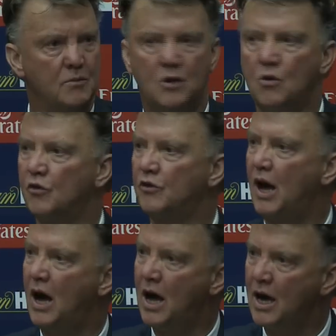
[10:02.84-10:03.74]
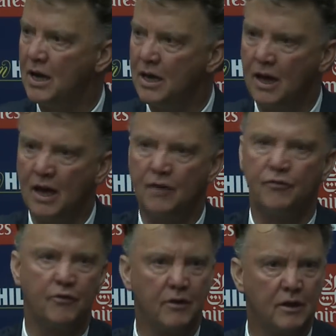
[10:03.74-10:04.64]
because I
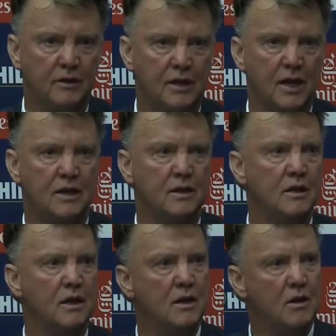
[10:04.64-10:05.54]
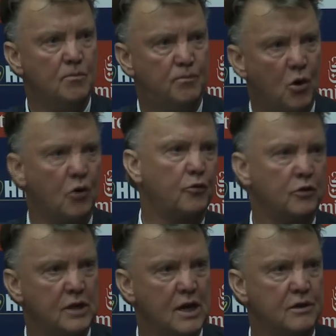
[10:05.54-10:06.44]
have taken
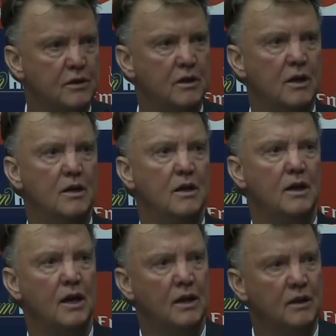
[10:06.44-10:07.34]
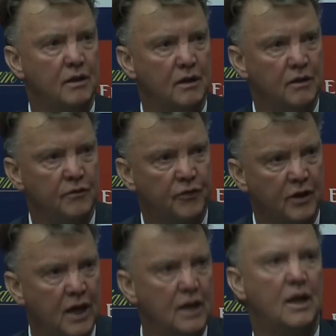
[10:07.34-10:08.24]
both Jackson and
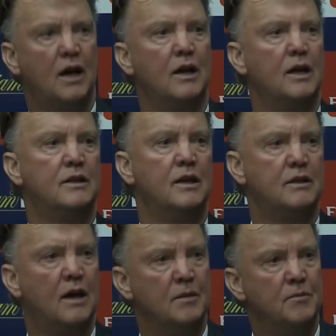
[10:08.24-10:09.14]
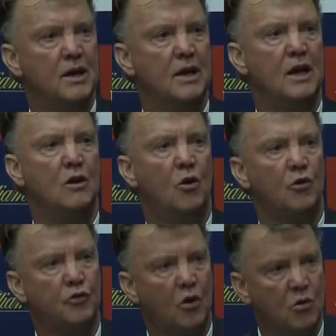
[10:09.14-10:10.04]
Varela at that time, and
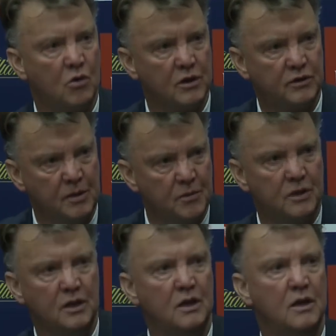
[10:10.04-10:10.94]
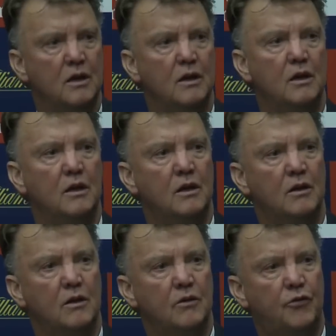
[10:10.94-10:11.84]
also Timothy
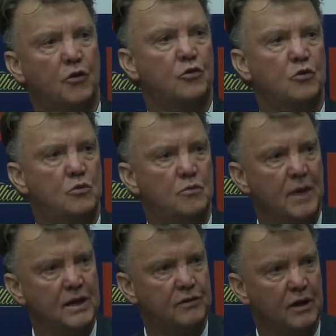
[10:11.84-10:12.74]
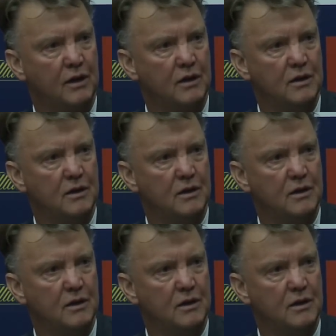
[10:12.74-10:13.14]
Fossum Mensah.